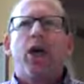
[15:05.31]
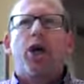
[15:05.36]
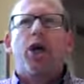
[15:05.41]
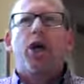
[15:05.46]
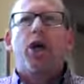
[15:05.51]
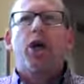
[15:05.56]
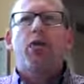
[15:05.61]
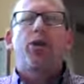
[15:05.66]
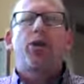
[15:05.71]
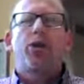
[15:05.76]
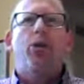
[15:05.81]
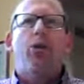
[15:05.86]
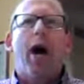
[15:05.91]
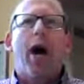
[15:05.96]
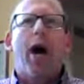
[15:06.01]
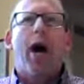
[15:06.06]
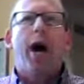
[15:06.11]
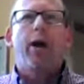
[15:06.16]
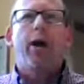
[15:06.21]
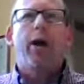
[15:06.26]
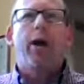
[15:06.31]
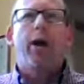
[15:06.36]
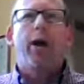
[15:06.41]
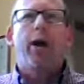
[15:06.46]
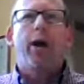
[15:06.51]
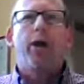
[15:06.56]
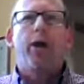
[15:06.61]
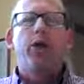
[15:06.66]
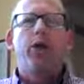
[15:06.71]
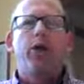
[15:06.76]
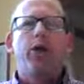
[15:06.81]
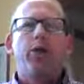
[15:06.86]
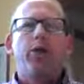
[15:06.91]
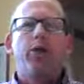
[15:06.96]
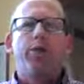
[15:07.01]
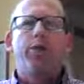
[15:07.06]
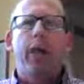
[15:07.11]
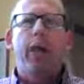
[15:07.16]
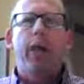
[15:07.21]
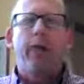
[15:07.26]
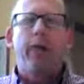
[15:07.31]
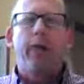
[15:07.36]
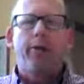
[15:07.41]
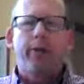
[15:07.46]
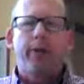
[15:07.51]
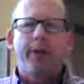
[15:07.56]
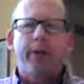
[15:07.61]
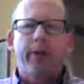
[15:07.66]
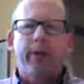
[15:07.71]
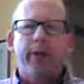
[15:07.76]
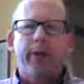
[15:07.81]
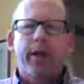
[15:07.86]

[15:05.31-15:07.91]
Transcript: go to our YouTube channel.